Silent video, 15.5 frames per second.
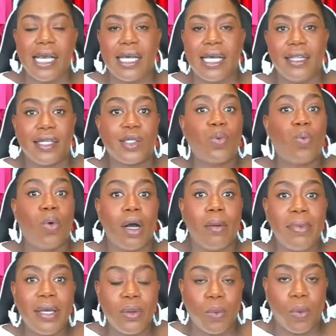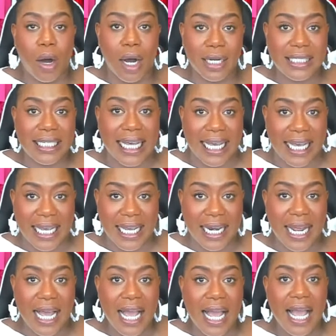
And this woman walked in